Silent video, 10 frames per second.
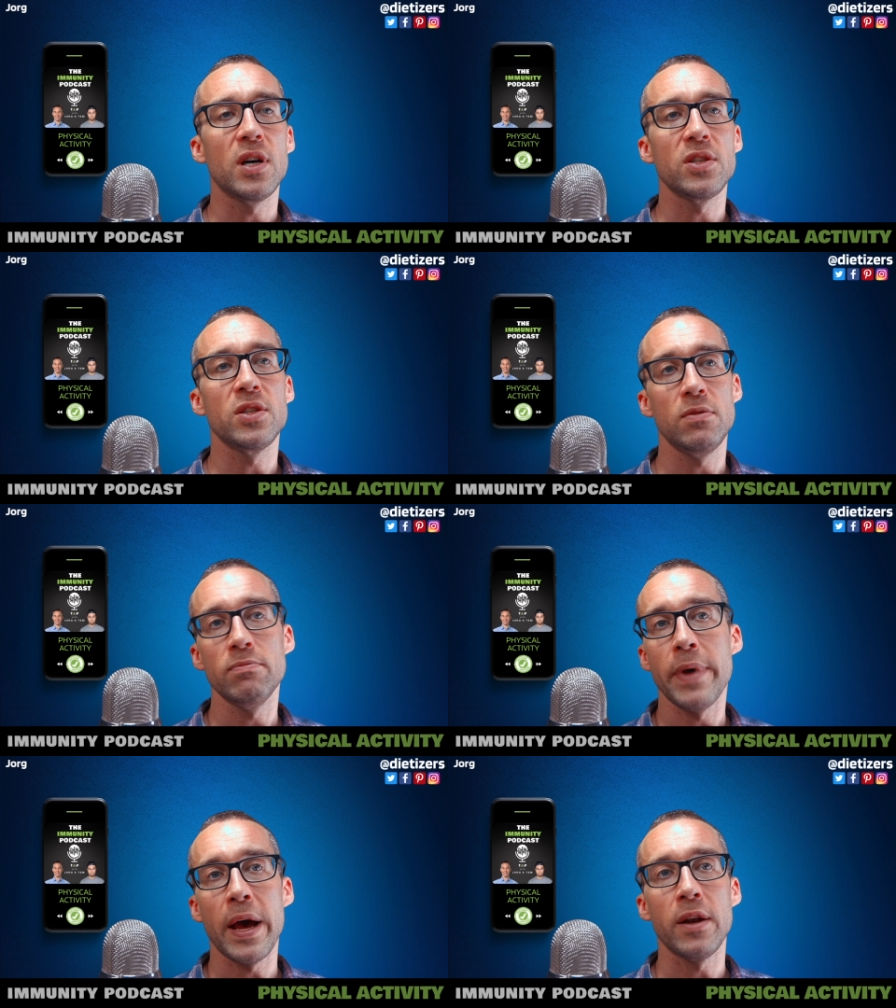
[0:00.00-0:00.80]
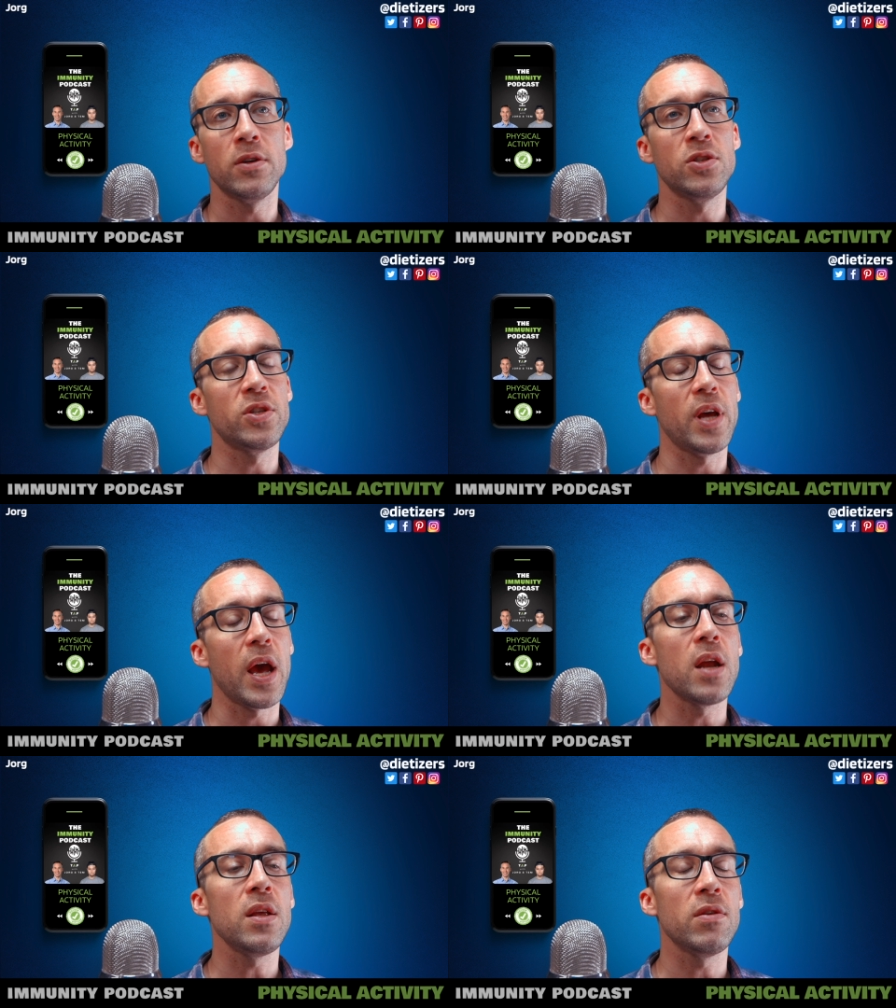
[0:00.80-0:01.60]
doesn't matter. Just
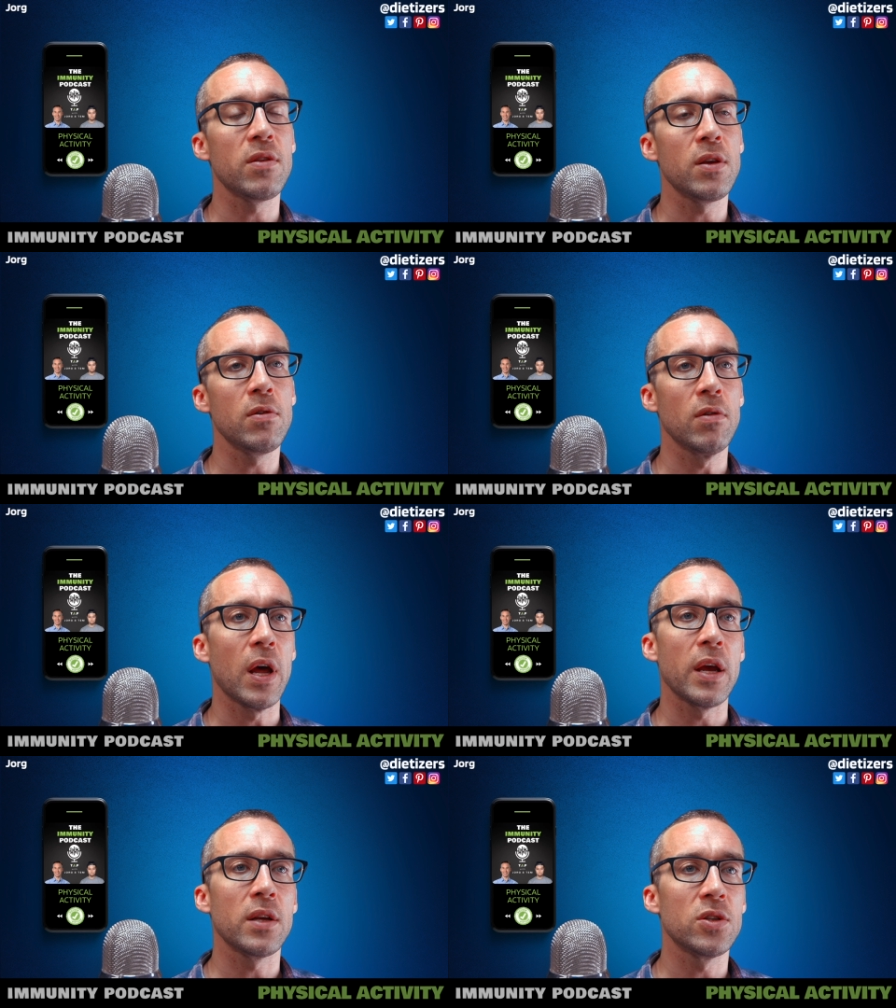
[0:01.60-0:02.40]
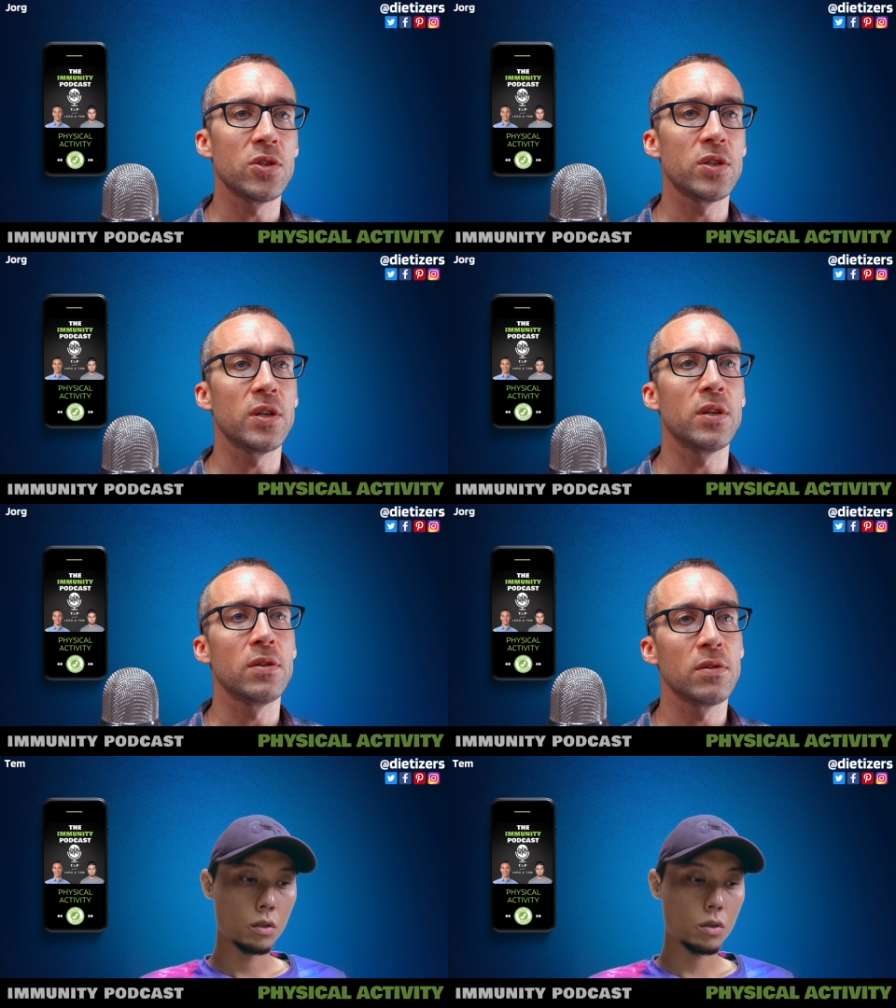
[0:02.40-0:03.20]
anything you like. Just
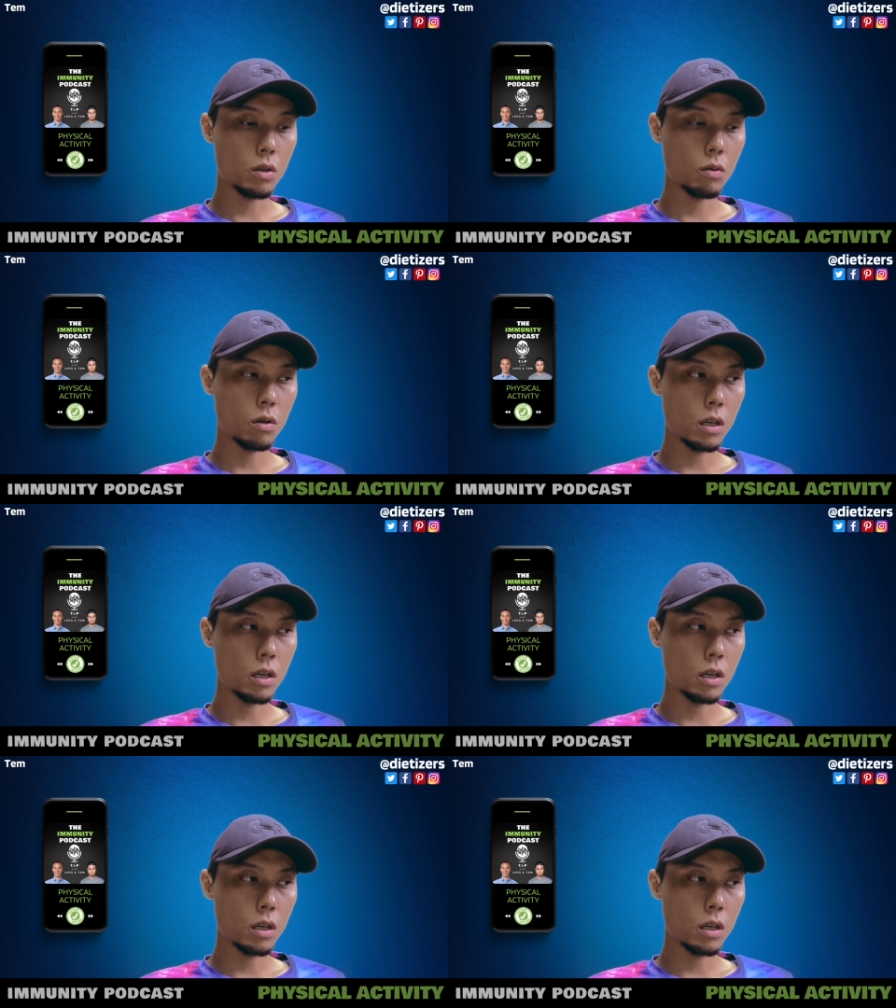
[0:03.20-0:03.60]
to. So